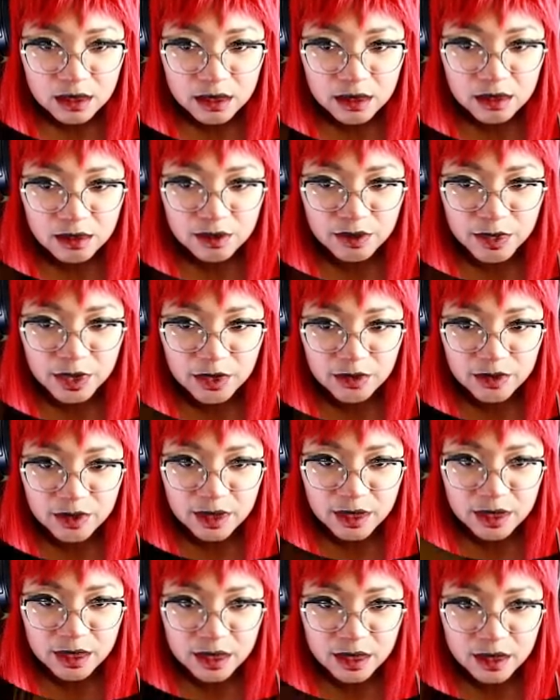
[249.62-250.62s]
The
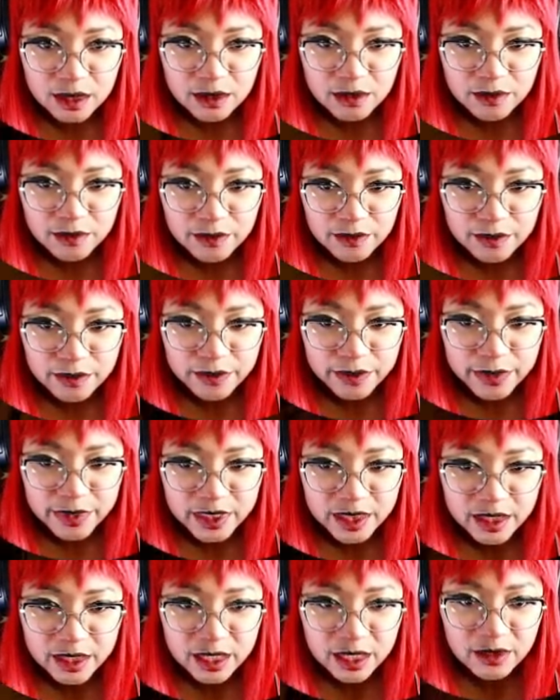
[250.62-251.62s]
music, though.
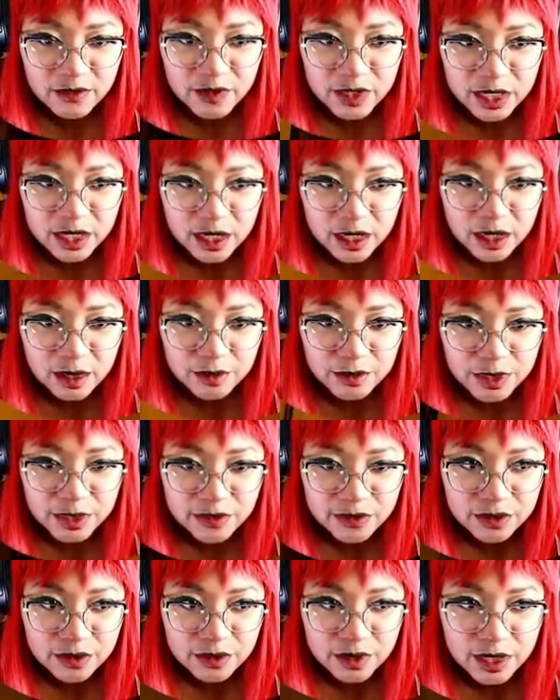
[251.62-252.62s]
Does he even come
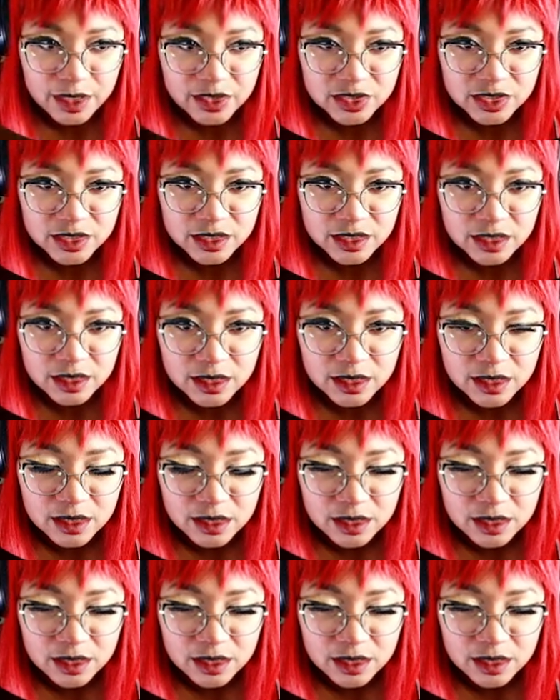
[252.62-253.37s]
this direction?